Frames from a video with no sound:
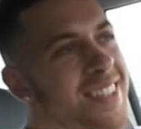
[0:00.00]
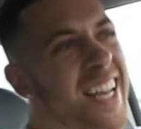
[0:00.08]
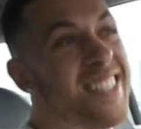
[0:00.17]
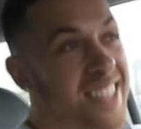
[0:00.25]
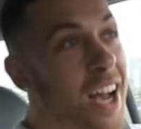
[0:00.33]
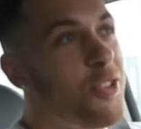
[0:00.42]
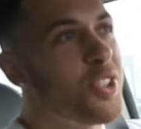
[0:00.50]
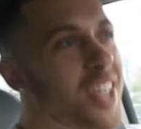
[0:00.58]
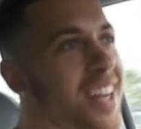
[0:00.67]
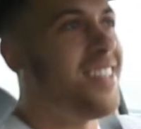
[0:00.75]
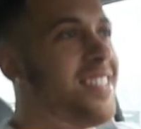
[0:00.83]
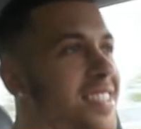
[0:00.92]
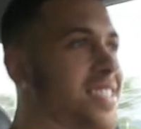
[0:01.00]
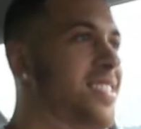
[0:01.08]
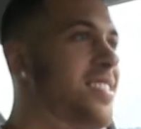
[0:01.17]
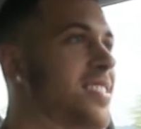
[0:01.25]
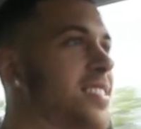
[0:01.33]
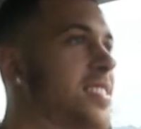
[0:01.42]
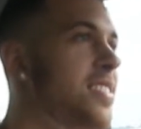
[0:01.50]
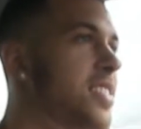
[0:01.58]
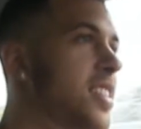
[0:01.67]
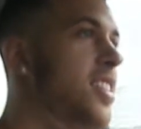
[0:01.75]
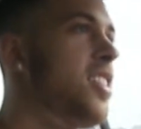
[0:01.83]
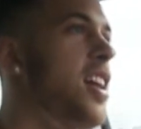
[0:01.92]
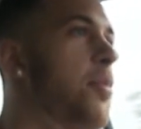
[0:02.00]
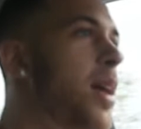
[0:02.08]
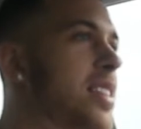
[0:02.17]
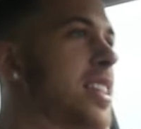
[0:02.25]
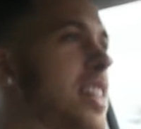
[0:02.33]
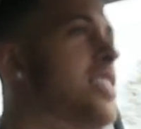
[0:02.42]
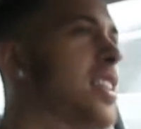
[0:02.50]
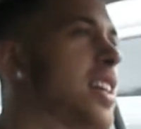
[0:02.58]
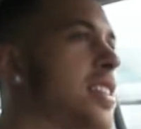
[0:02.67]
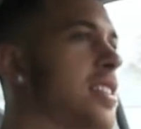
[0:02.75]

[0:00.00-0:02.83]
It sounds good. Come on, Tesla.